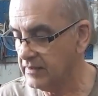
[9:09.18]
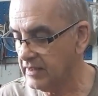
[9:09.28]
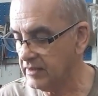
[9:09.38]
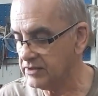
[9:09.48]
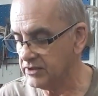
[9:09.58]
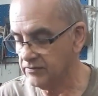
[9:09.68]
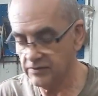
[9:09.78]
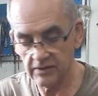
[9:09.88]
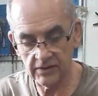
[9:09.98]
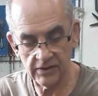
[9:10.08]
that's of
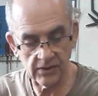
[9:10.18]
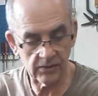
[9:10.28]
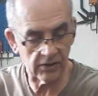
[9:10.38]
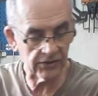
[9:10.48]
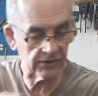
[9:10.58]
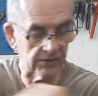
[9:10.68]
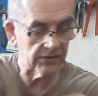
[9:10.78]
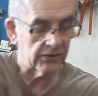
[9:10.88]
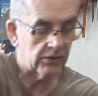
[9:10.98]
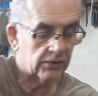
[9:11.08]
no
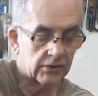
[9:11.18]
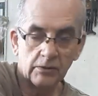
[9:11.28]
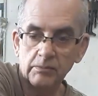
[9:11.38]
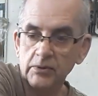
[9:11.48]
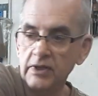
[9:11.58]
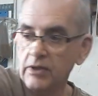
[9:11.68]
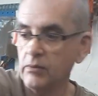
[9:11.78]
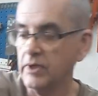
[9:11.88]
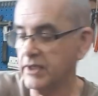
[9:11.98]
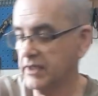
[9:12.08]
consequence at all, so we'll put that
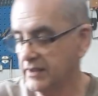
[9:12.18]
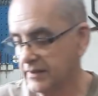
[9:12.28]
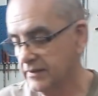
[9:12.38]
away.